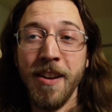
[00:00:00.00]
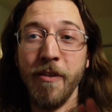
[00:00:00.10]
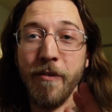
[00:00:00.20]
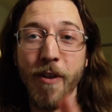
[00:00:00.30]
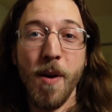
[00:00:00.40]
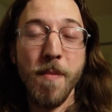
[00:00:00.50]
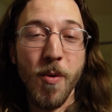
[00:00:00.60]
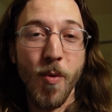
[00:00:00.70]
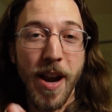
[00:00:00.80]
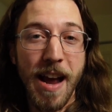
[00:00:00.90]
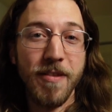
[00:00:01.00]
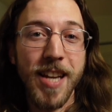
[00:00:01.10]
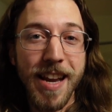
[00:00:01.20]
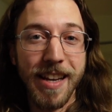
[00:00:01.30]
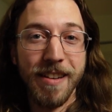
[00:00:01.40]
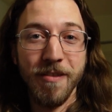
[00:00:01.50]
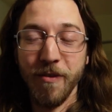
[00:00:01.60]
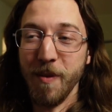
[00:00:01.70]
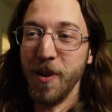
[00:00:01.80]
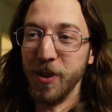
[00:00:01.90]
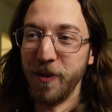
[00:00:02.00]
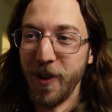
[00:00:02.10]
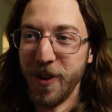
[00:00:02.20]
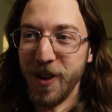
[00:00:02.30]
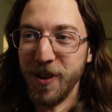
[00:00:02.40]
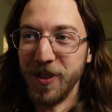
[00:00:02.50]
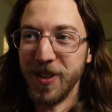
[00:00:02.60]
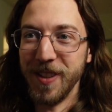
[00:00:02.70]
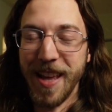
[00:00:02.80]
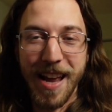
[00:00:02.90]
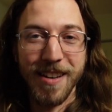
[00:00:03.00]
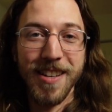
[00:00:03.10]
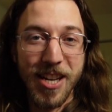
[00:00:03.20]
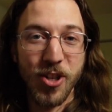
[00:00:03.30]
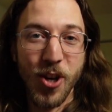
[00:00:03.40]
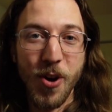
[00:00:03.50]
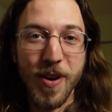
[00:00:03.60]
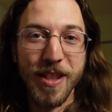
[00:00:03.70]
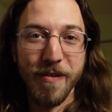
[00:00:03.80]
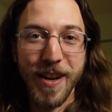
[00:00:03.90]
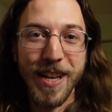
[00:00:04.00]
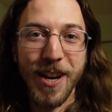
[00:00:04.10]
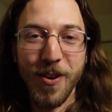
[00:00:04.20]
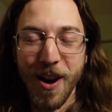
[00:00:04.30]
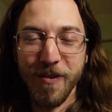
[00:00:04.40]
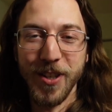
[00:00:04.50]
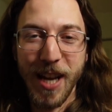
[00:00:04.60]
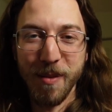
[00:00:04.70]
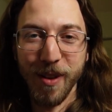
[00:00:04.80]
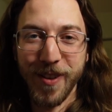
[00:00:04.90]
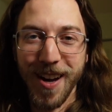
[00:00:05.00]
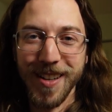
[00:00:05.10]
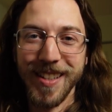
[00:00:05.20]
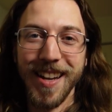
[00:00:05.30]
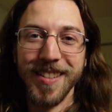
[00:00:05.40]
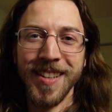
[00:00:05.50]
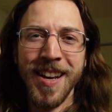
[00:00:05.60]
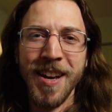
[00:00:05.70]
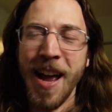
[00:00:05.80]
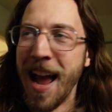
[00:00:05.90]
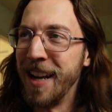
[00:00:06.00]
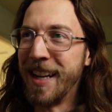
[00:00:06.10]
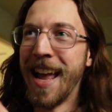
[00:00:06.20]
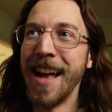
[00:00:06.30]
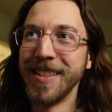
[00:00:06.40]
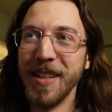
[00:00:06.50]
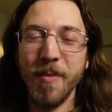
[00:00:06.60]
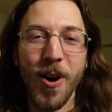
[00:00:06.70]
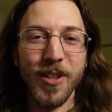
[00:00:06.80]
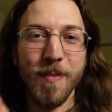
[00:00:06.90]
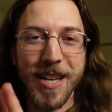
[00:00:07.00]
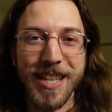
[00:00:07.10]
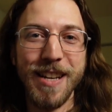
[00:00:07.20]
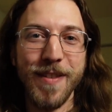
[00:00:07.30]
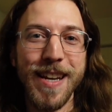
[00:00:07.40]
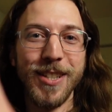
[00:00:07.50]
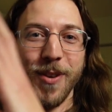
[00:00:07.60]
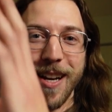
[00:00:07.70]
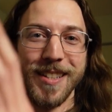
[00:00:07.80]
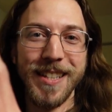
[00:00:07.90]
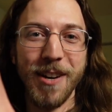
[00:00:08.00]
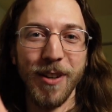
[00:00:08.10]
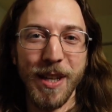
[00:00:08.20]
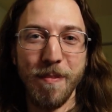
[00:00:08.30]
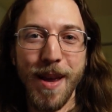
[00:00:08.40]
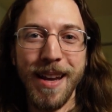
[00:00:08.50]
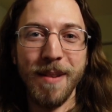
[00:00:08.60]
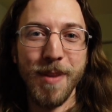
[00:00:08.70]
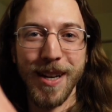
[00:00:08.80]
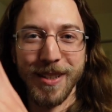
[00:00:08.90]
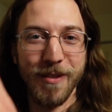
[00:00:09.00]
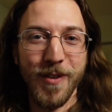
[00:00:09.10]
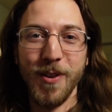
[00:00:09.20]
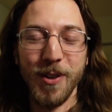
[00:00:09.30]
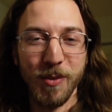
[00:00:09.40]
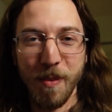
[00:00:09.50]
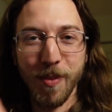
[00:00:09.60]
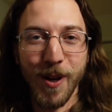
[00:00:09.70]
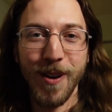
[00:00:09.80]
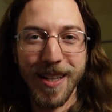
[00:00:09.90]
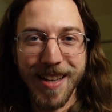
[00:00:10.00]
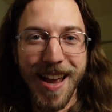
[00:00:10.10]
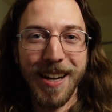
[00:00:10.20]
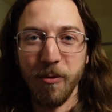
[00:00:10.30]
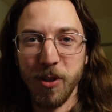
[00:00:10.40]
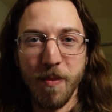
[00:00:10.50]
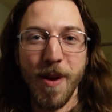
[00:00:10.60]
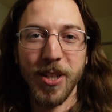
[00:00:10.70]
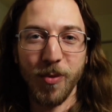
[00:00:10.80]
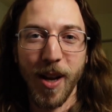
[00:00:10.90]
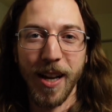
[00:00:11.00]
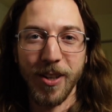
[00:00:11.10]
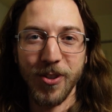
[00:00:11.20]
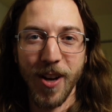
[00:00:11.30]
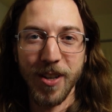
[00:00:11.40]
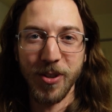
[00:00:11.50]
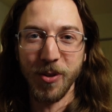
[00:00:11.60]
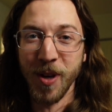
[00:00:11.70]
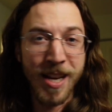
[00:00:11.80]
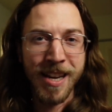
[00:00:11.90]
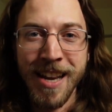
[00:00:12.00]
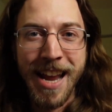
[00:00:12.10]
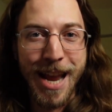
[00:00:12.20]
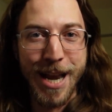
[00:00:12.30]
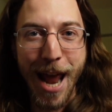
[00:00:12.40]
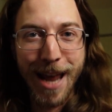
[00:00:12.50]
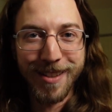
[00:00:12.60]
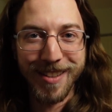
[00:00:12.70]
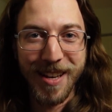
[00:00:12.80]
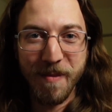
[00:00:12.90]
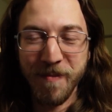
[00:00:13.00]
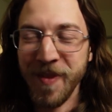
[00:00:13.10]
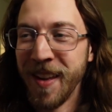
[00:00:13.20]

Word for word: from what I've taken from those photos that he showed in the video of the table of contents, had to cast them onto my T V so I could see it really big because the photos were blurry as heck. It was the best way I could try to enhance them.